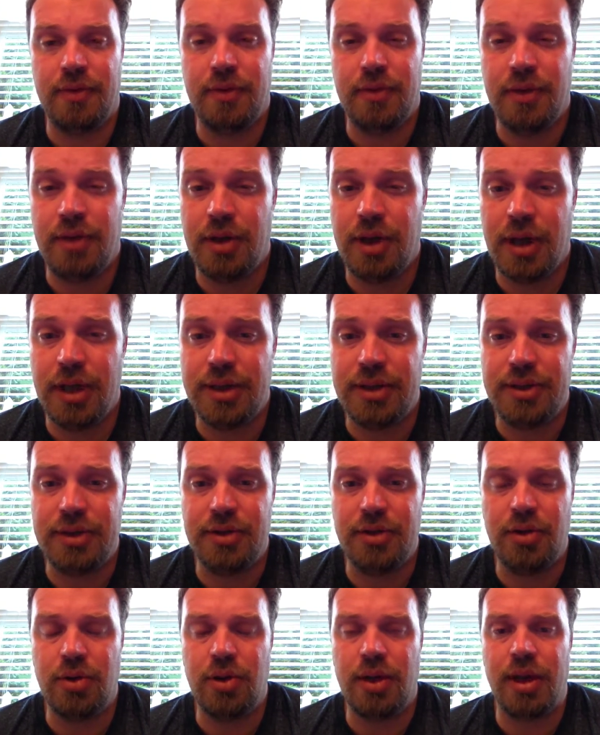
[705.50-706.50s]
you guys
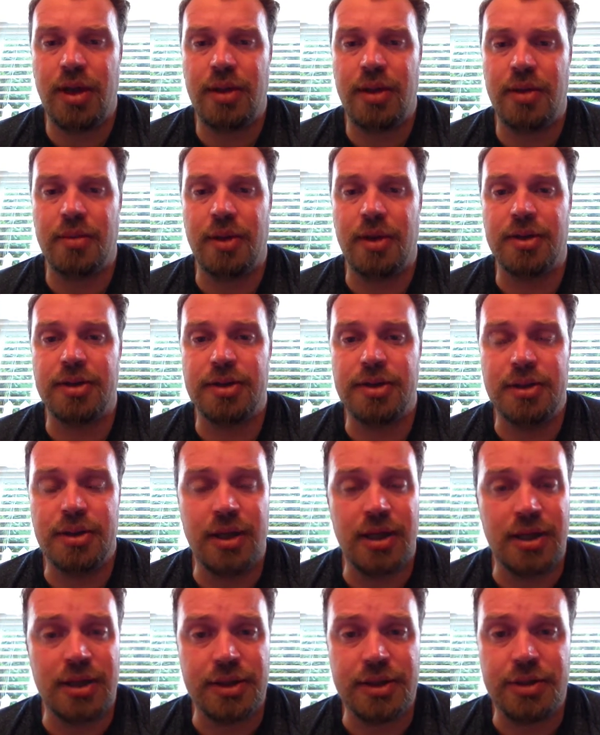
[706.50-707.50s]
know anything about
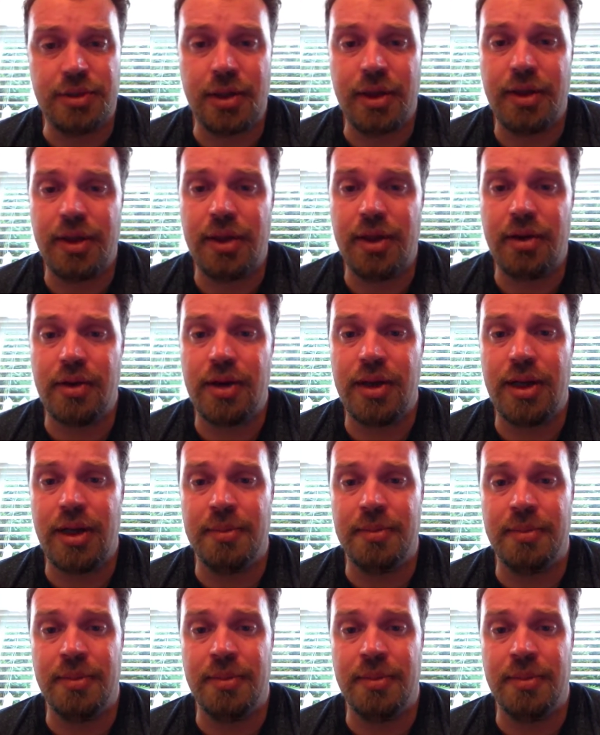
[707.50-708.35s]
string theory,